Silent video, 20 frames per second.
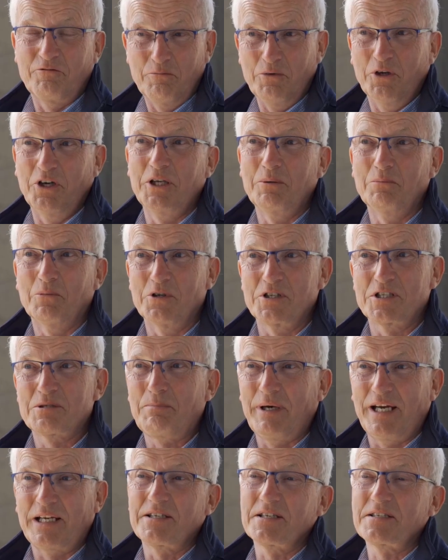from 9 months
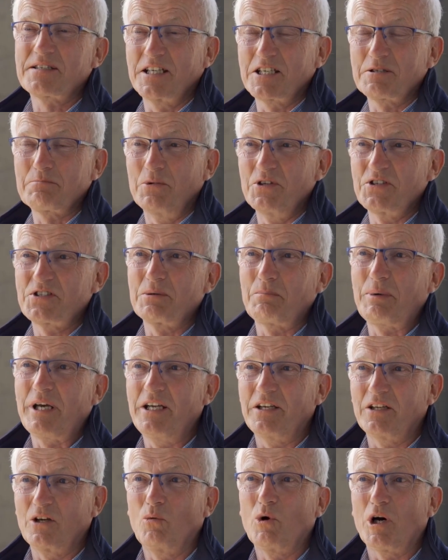back to 6 months,
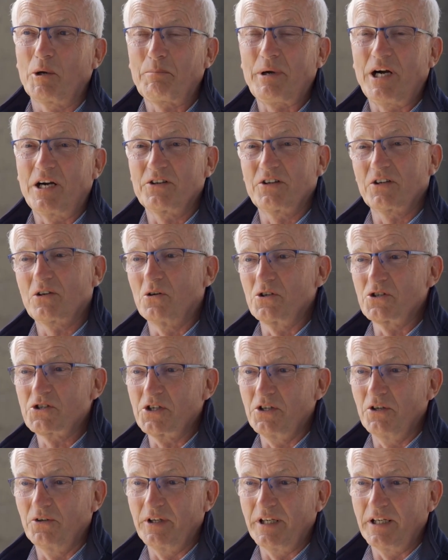depending on what part of the
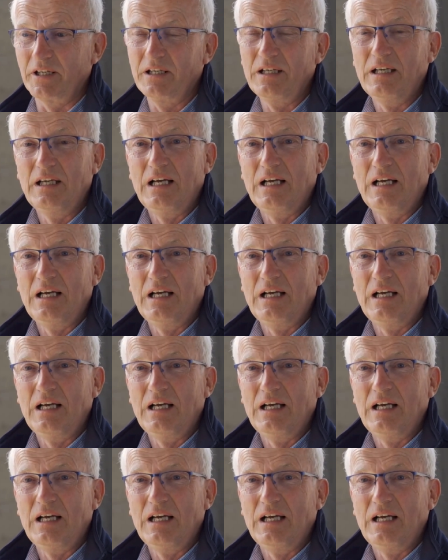country you're in.